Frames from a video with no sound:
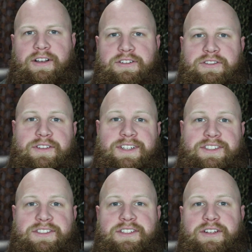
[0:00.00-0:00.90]
Alright, so
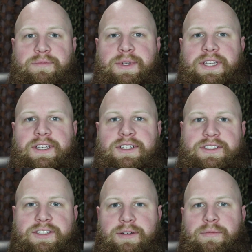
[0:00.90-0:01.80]
this is going to be
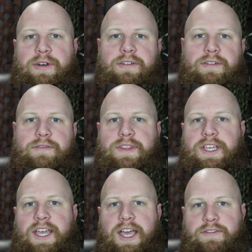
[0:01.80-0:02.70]
some of
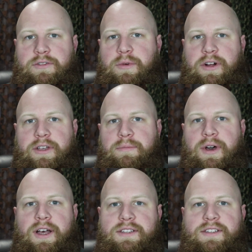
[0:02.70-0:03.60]
the aftermarket
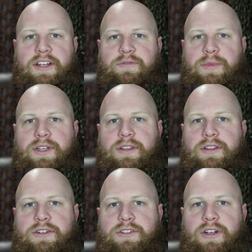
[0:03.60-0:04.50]
mods that I've made to
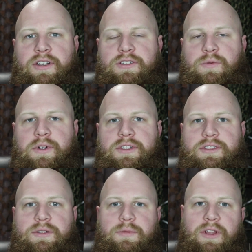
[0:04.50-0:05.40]
the truck, as well as
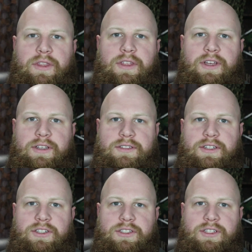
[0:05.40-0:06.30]
some of the things
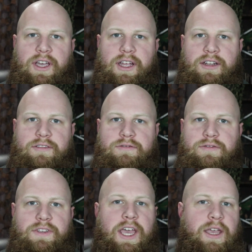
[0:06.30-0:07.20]
that just kind
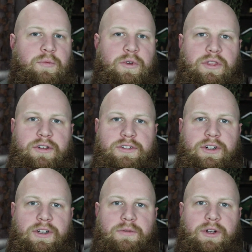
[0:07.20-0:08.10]
of came with the
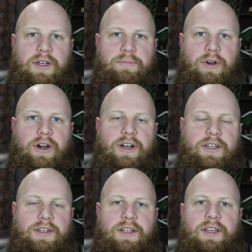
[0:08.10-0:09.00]
truck when I bought
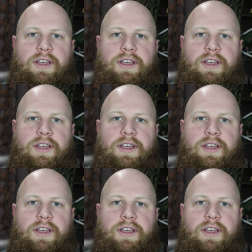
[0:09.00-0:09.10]
it,